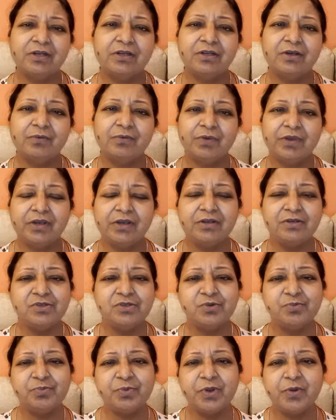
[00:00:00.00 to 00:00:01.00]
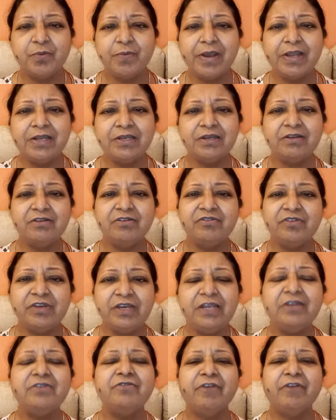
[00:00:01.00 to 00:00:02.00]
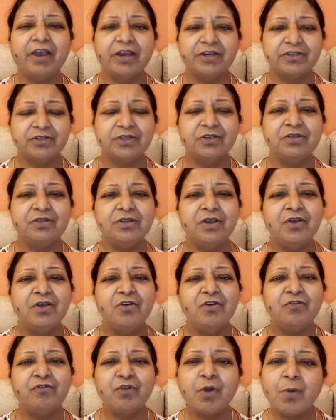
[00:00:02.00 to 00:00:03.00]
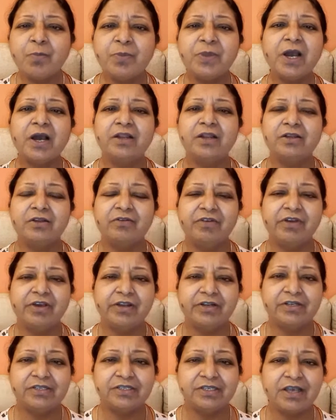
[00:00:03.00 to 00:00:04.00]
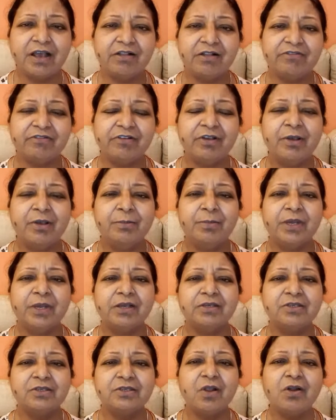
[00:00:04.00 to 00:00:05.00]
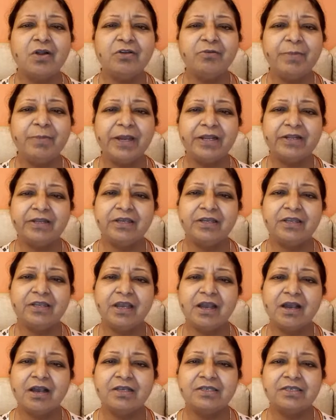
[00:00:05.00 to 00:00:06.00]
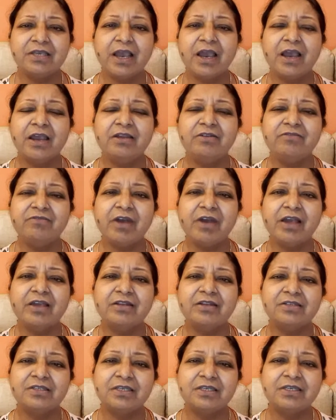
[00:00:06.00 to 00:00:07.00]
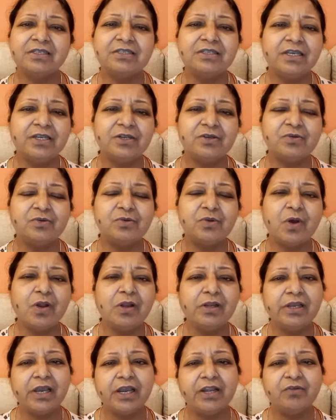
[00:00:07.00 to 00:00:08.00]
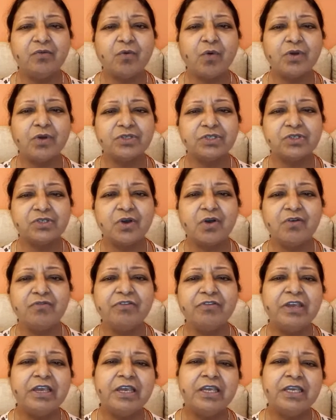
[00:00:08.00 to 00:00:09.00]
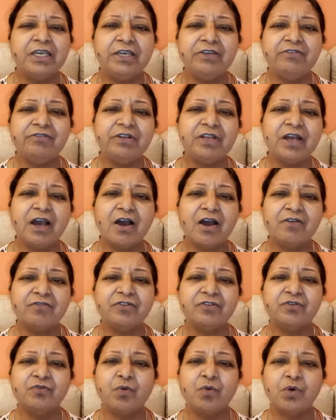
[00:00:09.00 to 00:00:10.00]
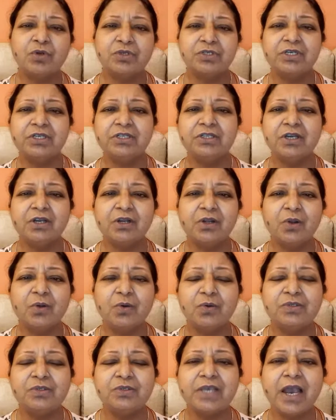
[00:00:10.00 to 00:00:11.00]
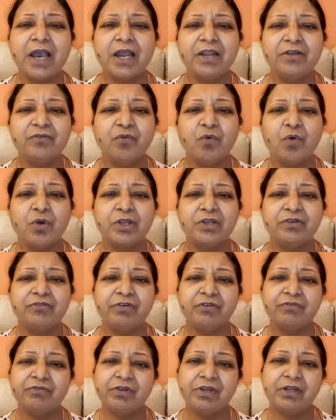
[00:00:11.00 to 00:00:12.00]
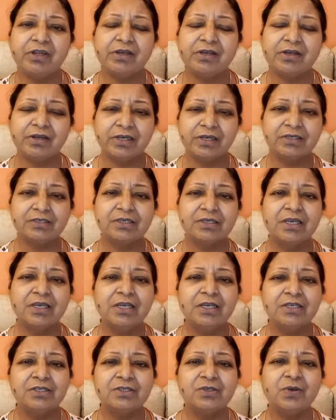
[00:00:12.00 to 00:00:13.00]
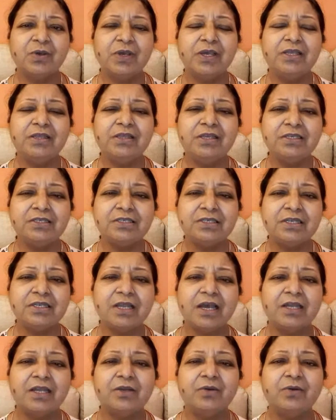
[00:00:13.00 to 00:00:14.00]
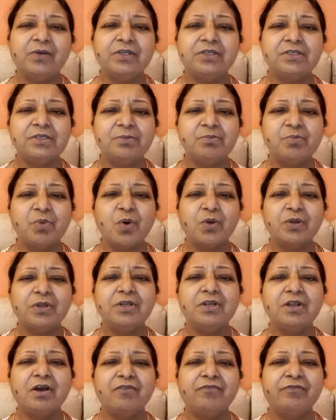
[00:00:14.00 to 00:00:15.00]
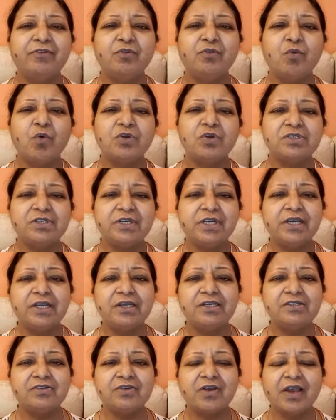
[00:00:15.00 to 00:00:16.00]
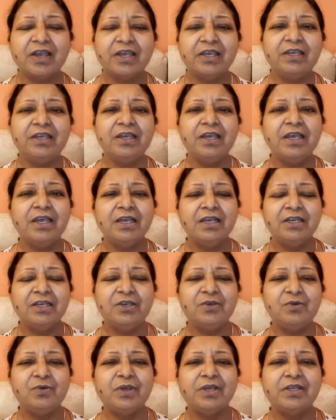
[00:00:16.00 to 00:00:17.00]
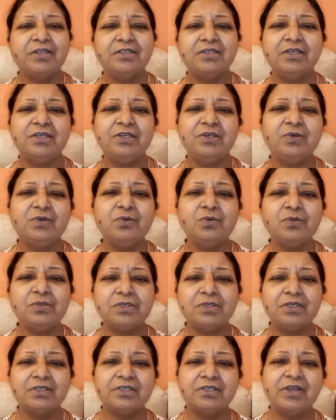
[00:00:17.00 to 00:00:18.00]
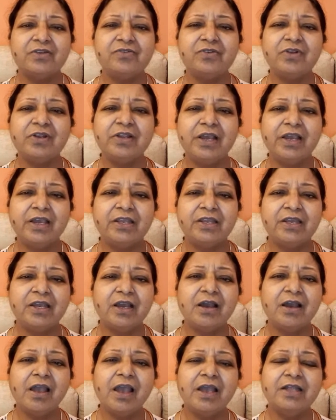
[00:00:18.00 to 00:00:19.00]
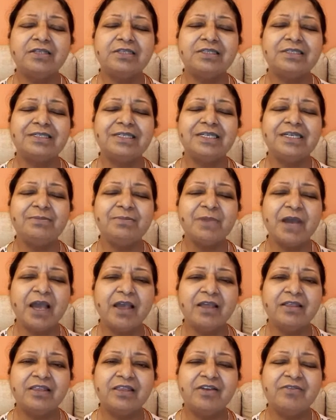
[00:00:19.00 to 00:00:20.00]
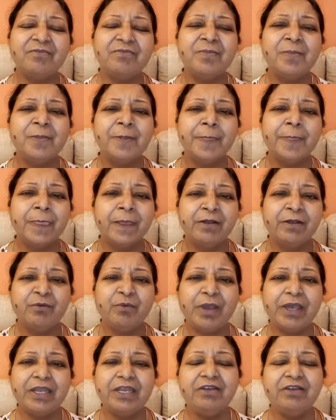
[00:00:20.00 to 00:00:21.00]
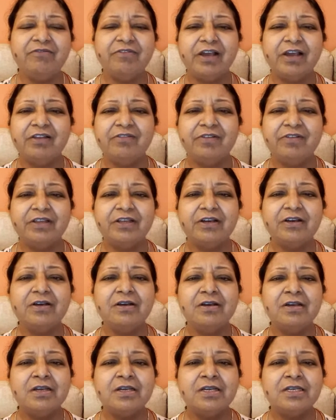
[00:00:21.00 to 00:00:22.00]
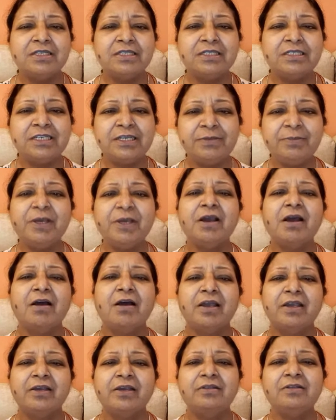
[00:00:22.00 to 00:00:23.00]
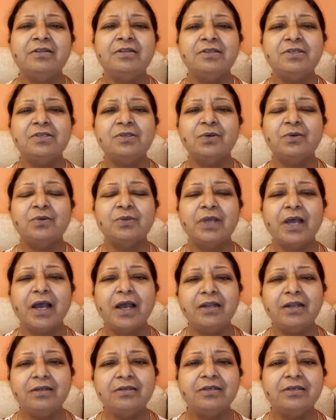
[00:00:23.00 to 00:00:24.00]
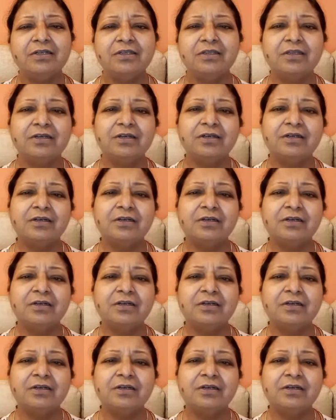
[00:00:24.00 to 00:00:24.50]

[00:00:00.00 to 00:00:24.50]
underwear to prevent reinfection from the underwear itself. Because a lot of bacteria and viruses, they do not get washed off even after washing the clothes at 40, 50 degrees. So in this scenario, it is important after washing and drying, you can use the central area and steam iron them very well with a steaming iron so that the